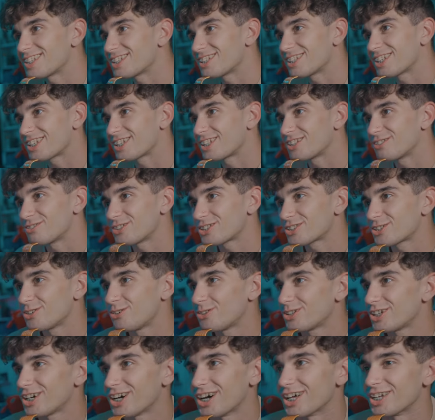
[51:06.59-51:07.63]
Like, what's
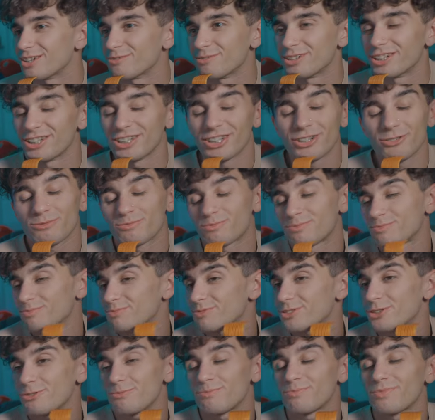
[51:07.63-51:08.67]
going on? But no,
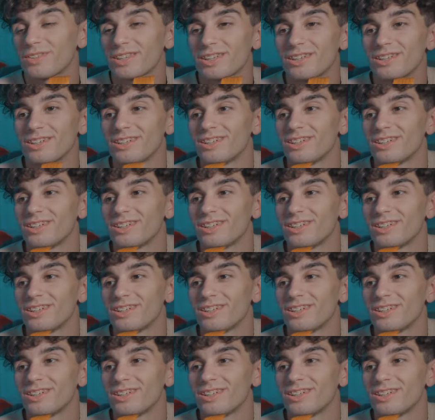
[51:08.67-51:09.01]
nope.